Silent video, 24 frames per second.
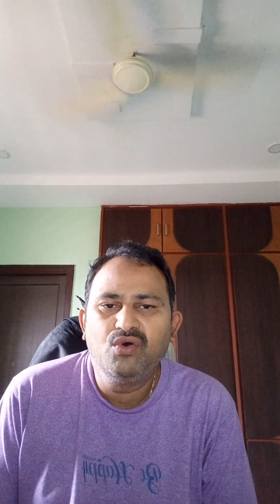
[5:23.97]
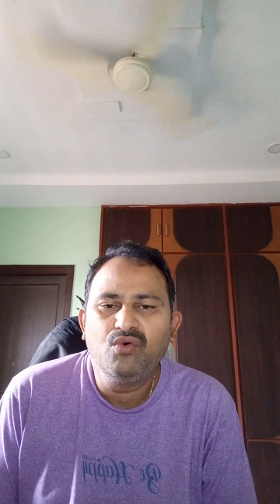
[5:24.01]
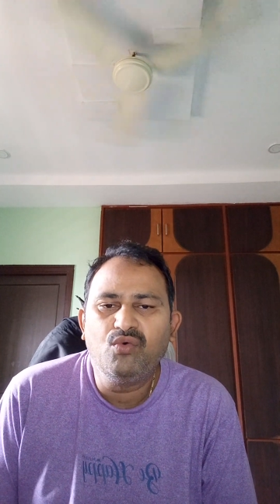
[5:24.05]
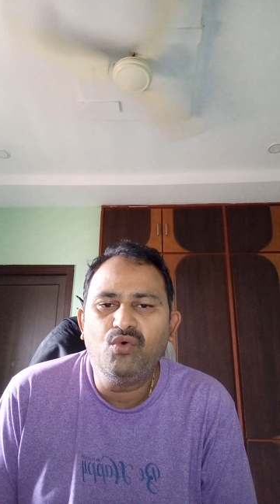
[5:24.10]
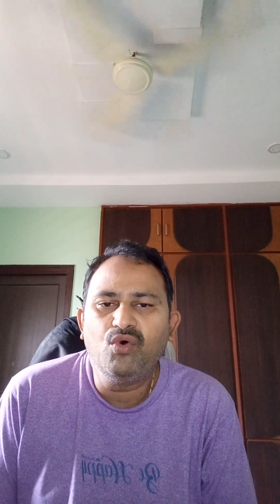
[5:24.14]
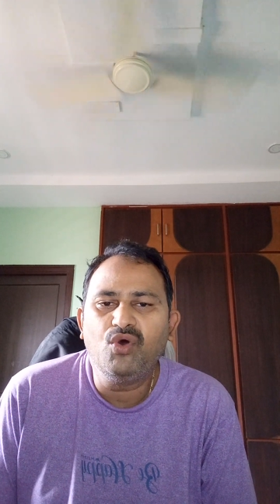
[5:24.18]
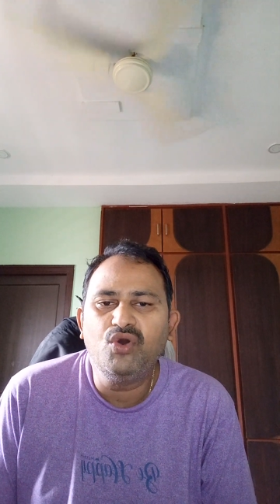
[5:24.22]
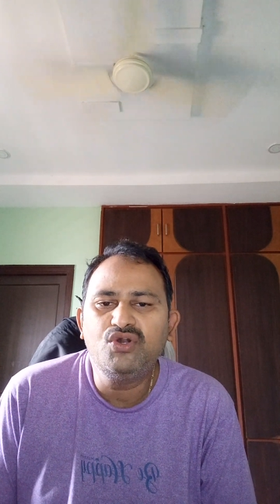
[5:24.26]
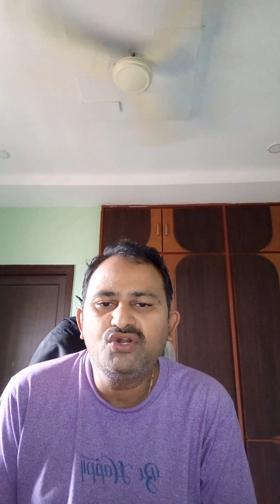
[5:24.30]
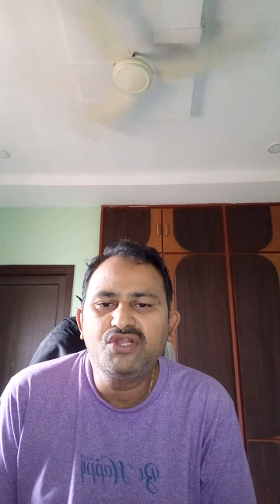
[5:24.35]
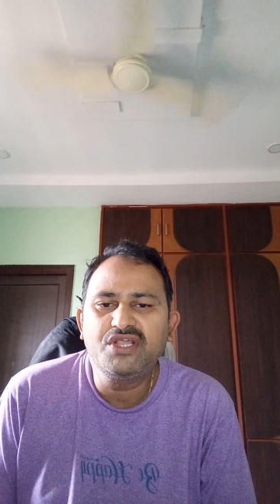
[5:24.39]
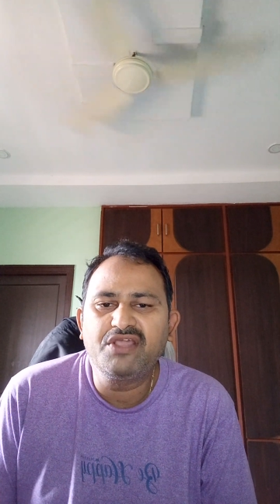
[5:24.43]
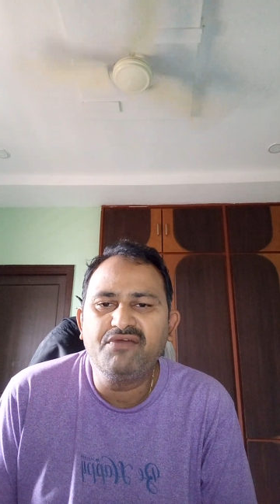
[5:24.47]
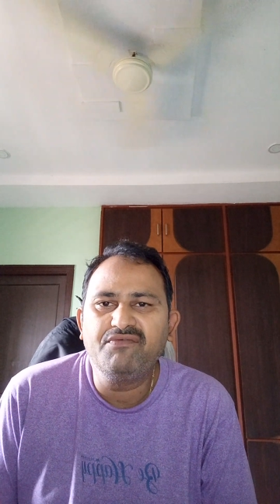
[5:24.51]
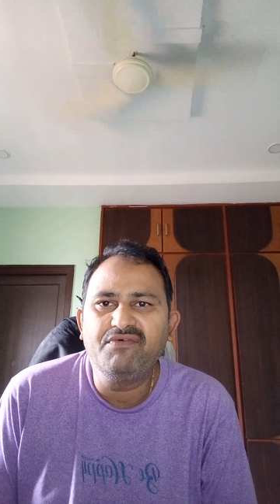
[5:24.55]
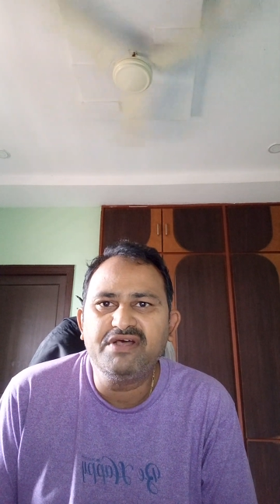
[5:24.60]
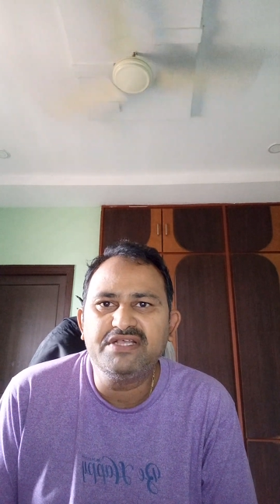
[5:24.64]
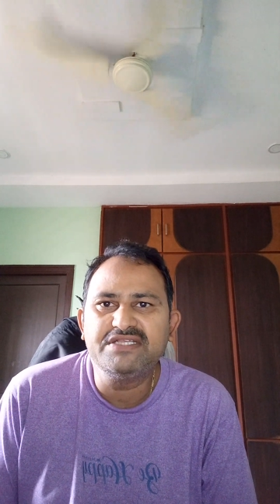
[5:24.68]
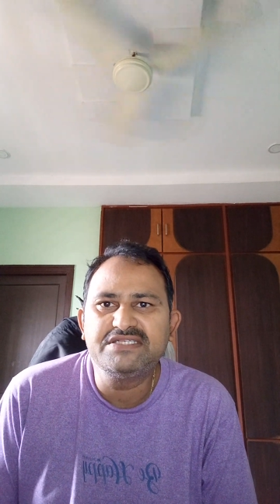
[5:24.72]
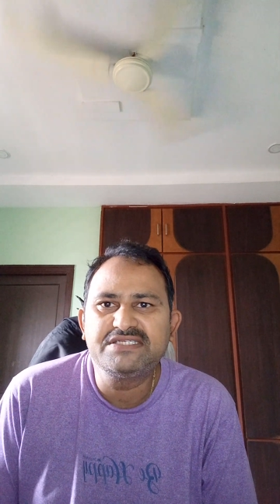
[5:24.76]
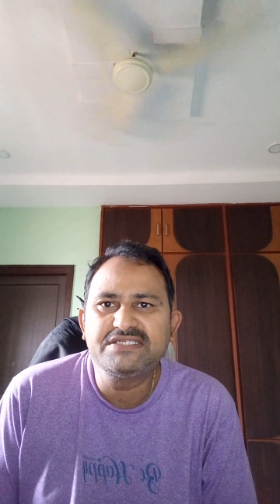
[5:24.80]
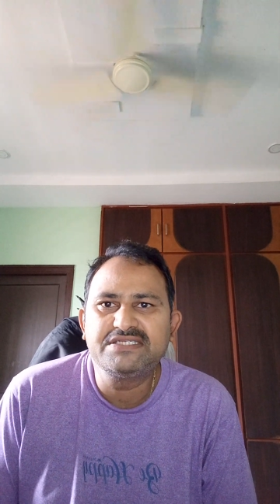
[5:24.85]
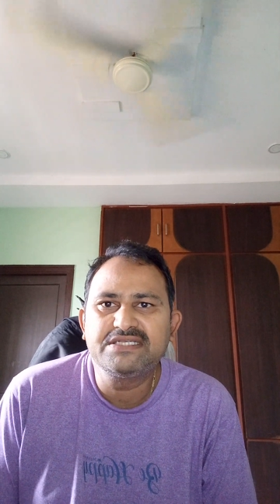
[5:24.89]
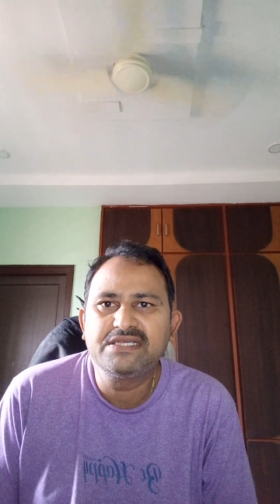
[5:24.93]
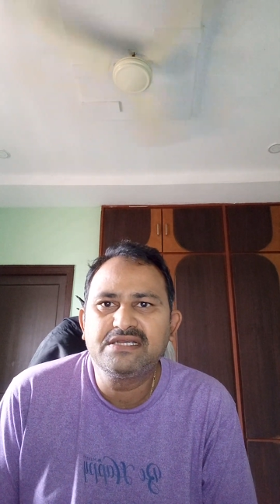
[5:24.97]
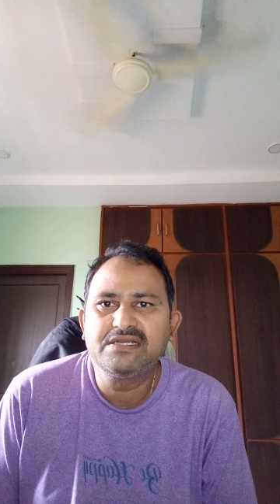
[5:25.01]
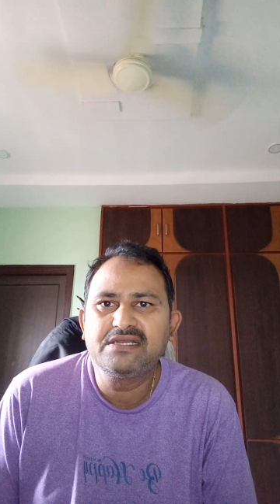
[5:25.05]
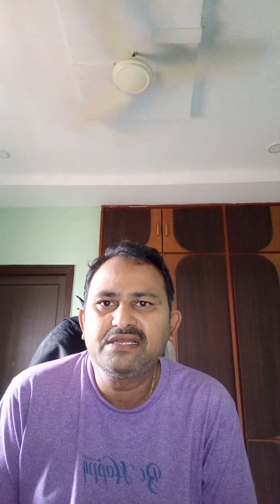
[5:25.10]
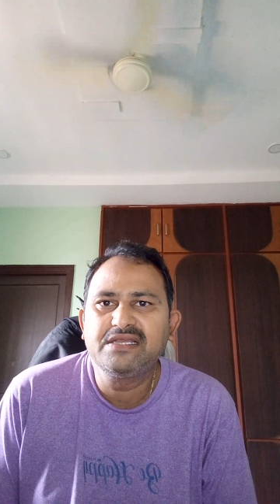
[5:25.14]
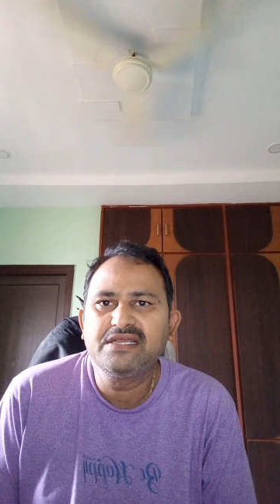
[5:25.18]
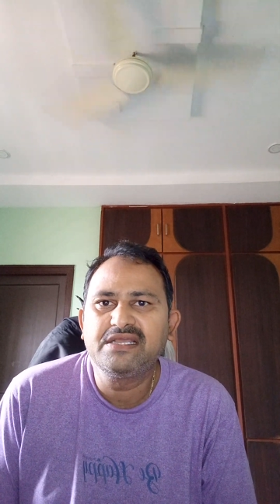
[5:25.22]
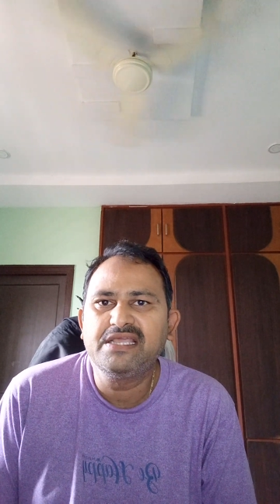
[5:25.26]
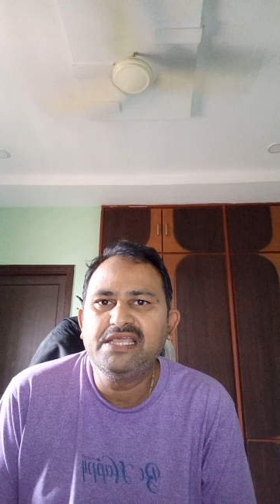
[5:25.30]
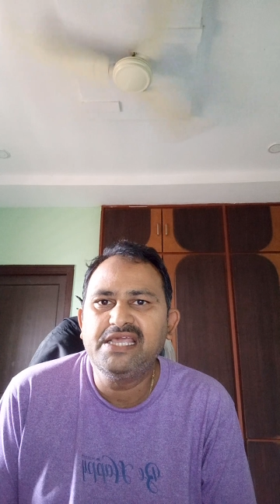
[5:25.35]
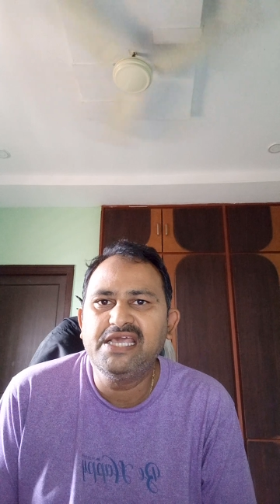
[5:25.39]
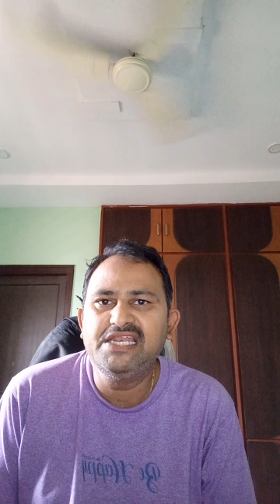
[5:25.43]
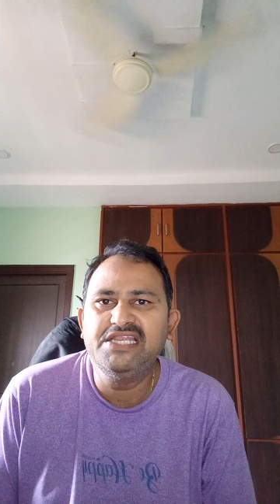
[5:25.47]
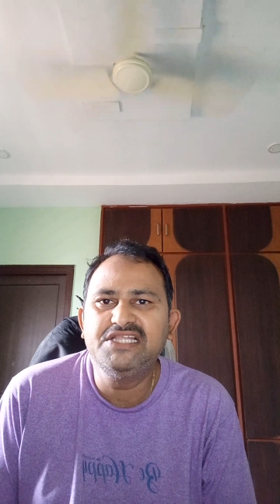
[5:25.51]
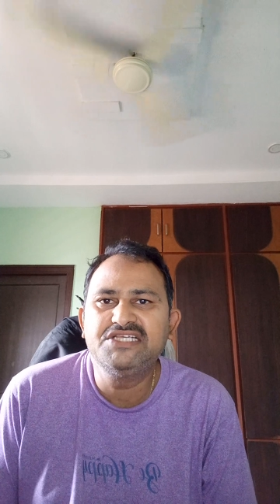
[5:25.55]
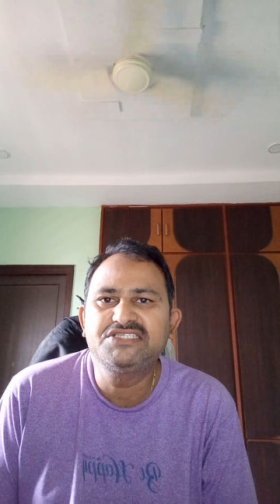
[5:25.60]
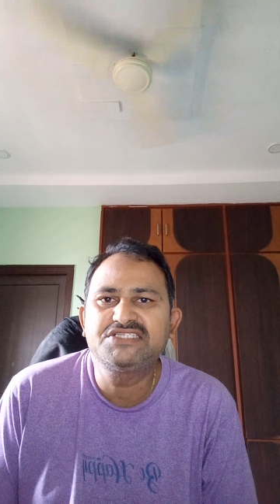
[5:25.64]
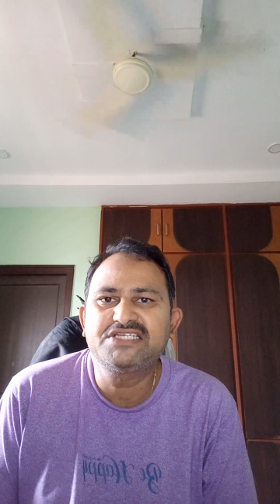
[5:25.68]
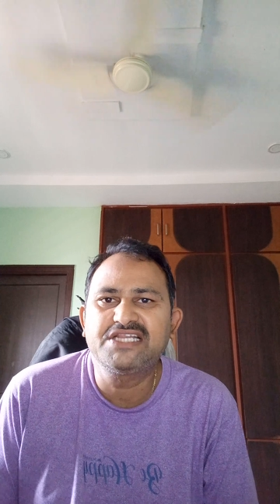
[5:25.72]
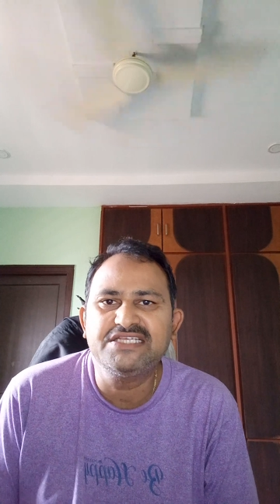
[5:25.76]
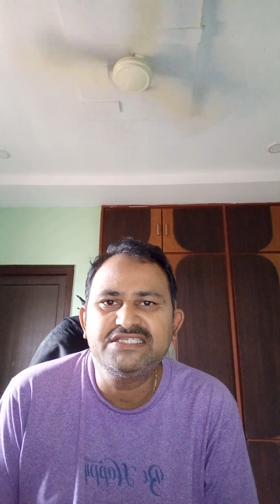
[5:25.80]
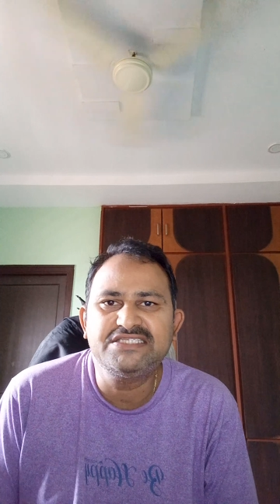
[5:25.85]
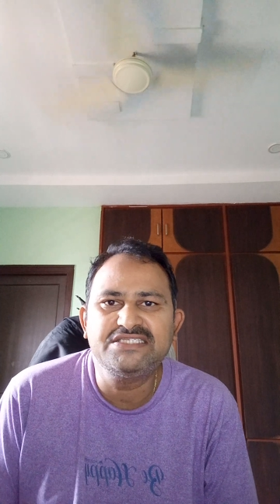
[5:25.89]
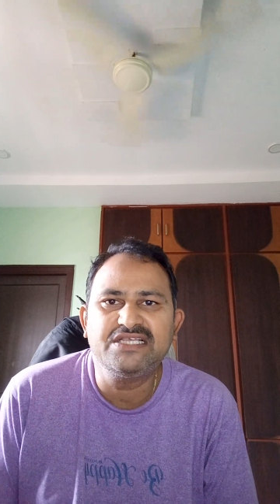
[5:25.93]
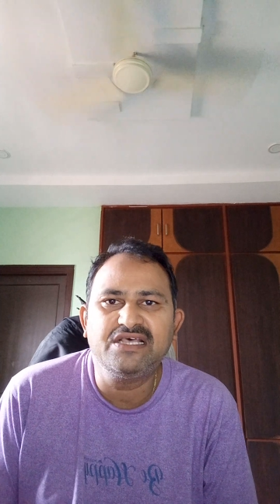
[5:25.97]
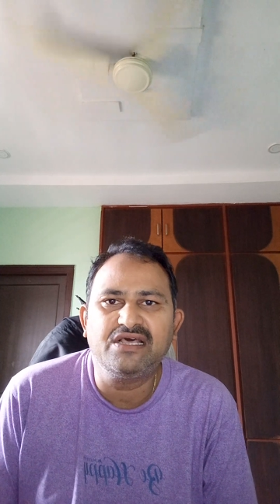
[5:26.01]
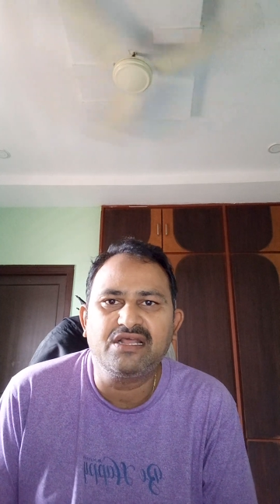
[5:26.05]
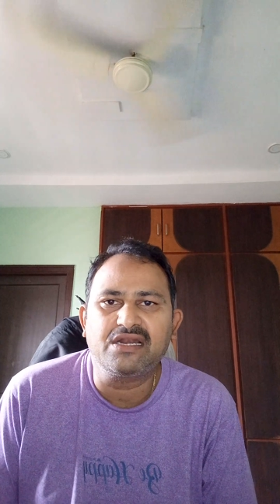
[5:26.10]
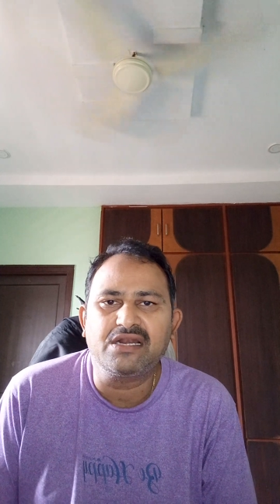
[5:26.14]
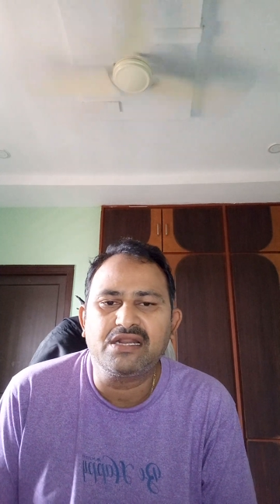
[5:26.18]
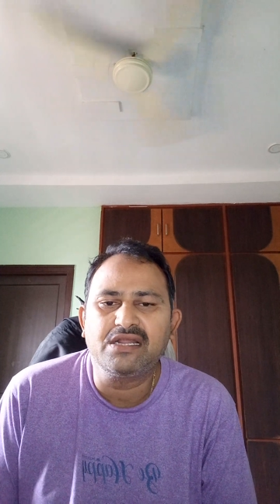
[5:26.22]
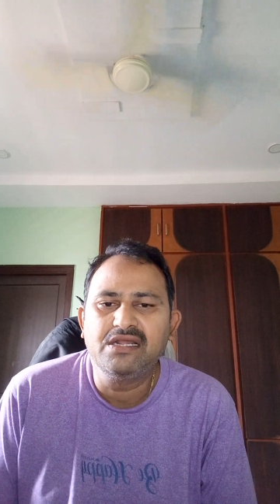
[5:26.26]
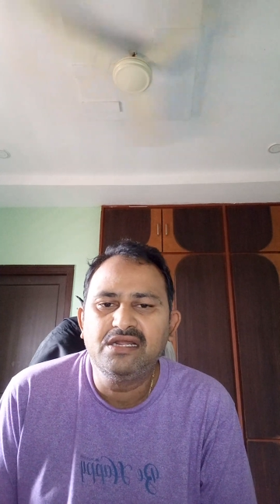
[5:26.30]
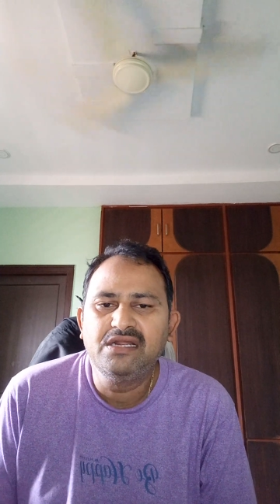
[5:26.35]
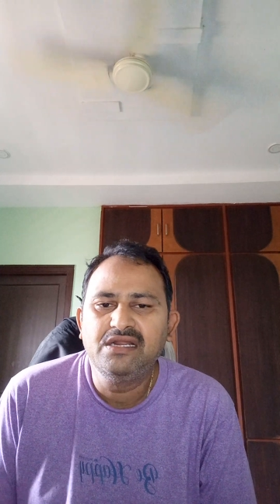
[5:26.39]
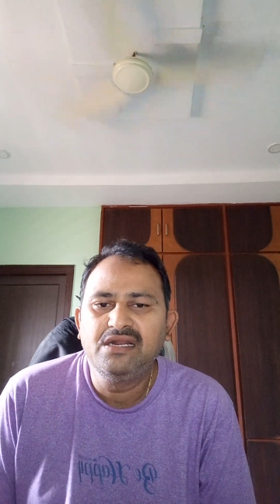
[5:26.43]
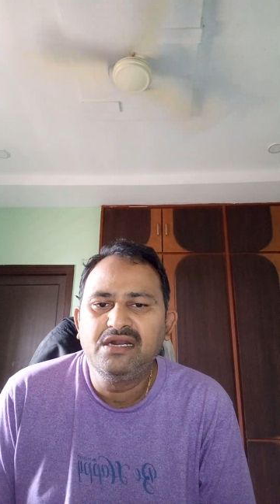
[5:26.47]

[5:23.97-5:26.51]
won't give us any stress or